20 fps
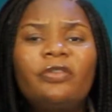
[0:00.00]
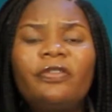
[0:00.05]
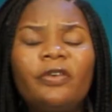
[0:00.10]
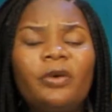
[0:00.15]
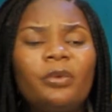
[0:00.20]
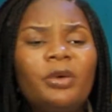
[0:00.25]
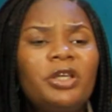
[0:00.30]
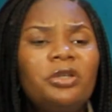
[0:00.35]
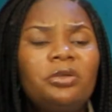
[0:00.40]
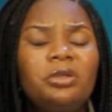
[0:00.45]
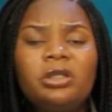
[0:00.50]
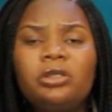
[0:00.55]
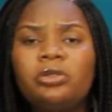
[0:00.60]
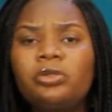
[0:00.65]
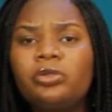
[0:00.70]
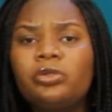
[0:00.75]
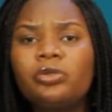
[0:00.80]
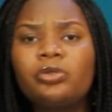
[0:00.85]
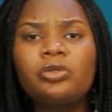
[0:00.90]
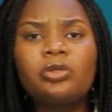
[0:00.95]
for, when you need
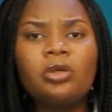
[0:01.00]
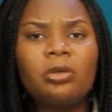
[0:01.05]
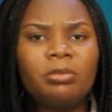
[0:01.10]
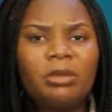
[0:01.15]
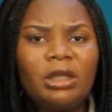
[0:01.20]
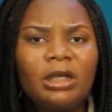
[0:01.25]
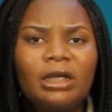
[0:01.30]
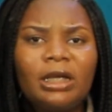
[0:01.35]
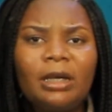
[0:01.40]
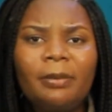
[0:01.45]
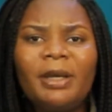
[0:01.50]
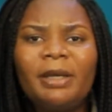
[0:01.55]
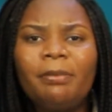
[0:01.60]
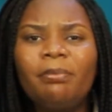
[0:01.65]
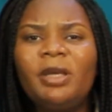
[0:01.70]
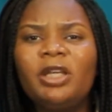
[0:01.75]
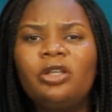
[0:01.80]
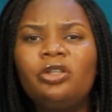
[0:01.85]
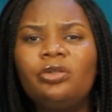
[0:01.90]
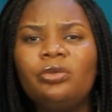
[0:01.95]
to do something that might
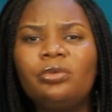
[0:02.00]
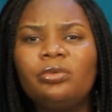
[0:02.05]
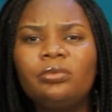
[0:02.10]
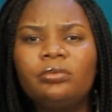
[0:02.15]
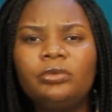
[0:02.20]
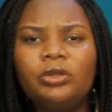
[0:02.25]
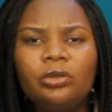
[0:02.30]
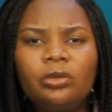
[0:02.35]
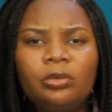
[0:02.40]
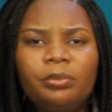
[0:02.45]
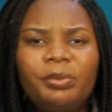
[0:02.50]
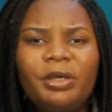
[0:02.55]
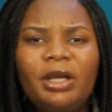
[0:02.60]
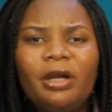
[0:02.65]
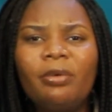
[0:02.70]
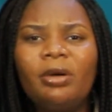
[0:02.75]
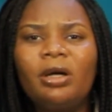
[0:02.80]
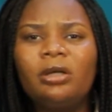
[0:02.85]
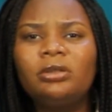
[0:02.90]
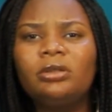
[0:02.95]
make you be
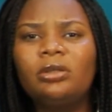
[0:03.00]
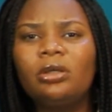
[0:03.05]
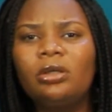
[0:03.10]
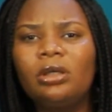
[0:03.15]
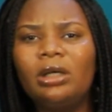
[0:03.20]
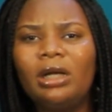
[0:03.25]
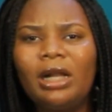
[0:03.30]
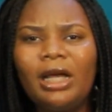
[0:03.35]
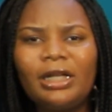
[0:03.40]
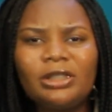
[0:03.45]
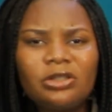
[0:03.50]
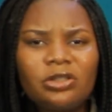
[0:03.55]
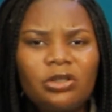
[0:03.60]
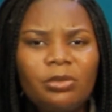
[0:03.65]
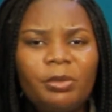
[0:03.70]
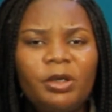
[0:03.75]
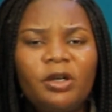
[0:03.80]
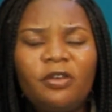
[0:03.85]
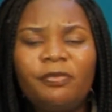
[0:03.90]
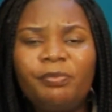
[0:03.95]
around large
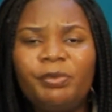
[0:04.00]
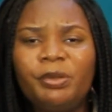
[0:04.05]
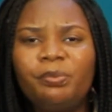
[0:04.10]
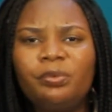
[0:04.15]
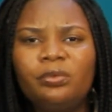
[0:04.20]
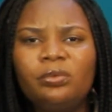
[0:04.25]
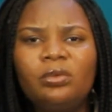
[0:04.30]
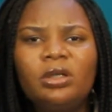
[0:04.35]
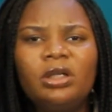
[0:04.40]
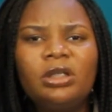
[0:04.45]
number of people,